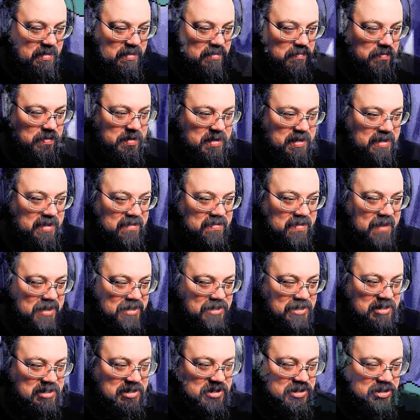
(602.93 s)
when you need to
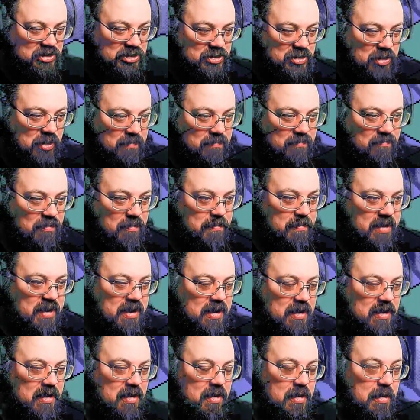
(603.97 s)
actually just stop for a
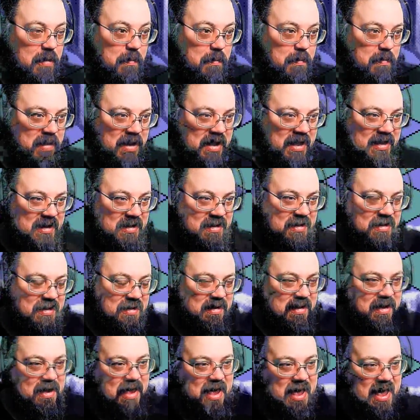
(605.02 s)
minute, blink,
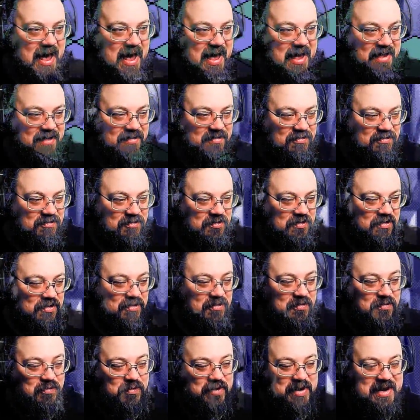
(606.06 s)
and
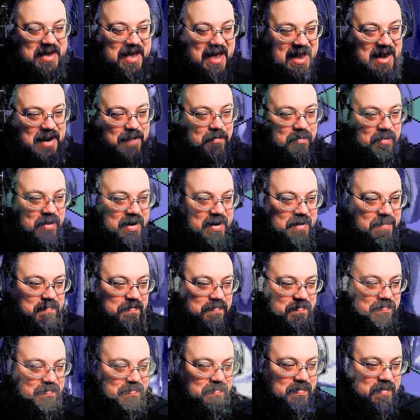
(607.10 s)
recalibrate.
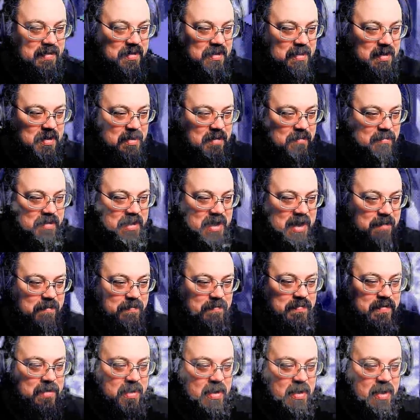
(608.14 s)
Yeah.
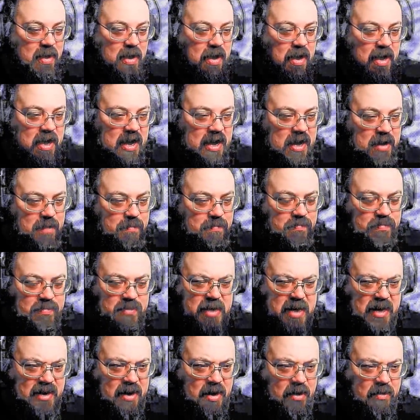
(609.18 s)

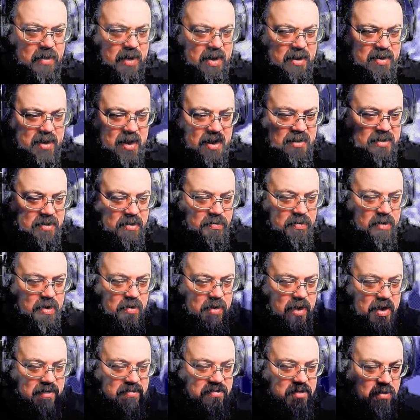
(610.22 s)
Yeah, no, I don't know.
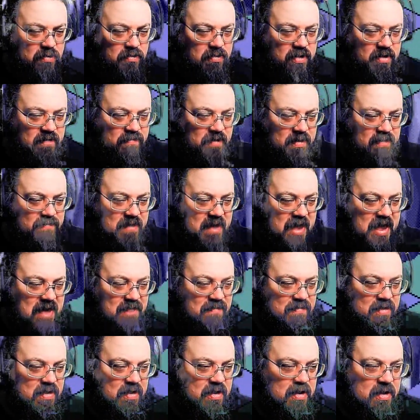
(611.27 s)
I don't know if I've
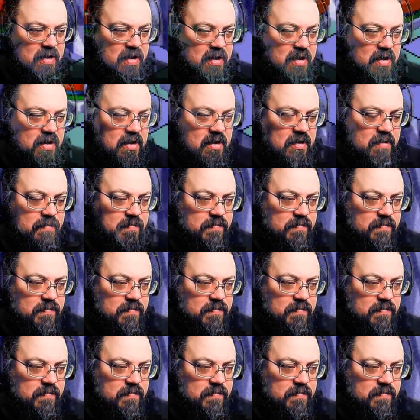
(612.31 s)
ever